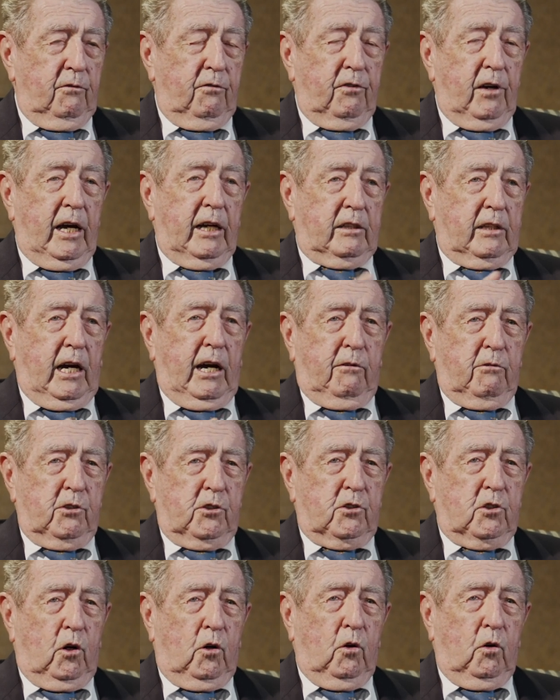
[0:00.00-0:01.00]
In fact, I
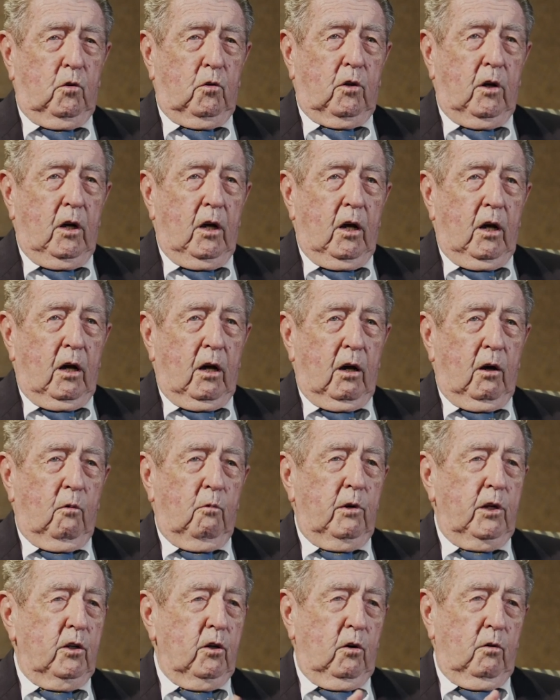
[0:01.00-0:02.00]
was told uh,
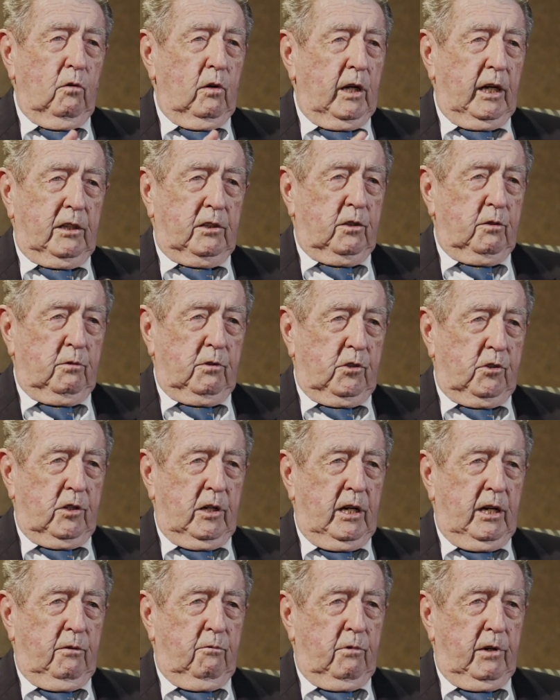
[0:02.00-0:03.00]
we don't like to
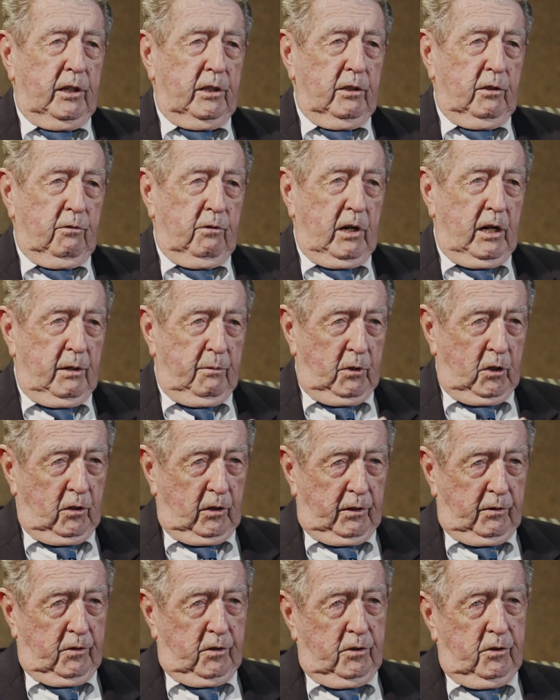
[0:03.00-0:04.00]
assign regular Army
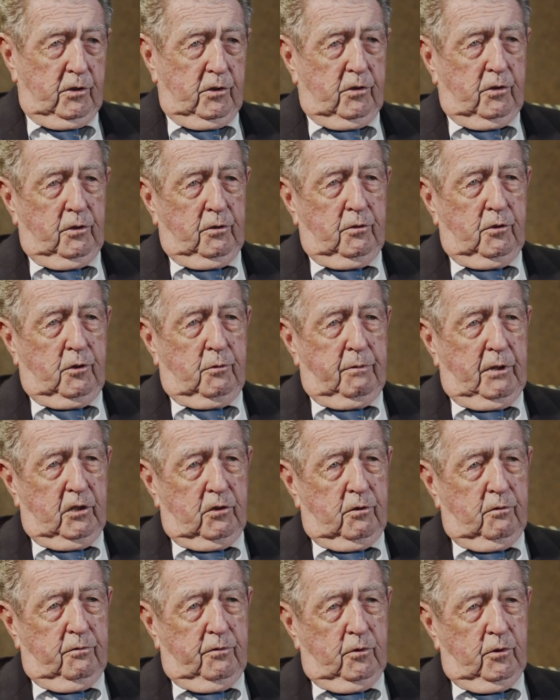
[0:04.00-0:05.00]
officers to
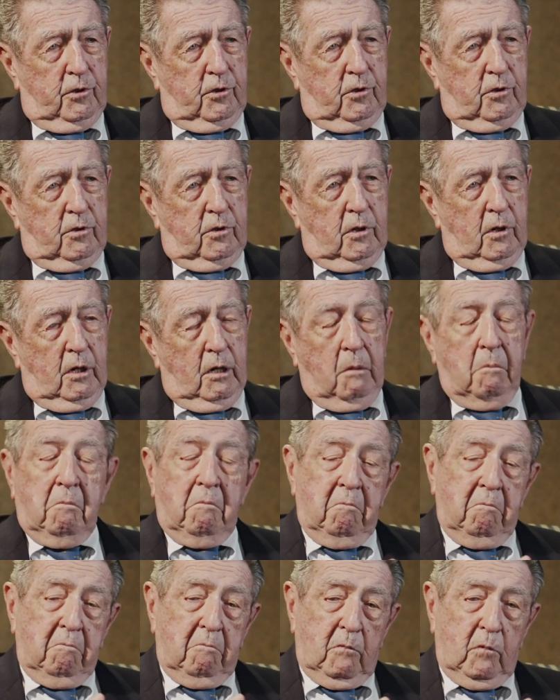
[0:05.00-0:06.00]
special forces.
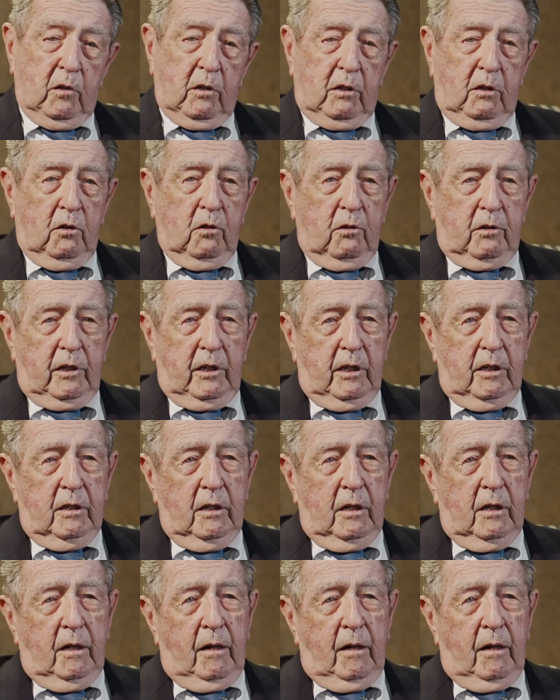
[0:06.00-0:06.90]
Oh, okay.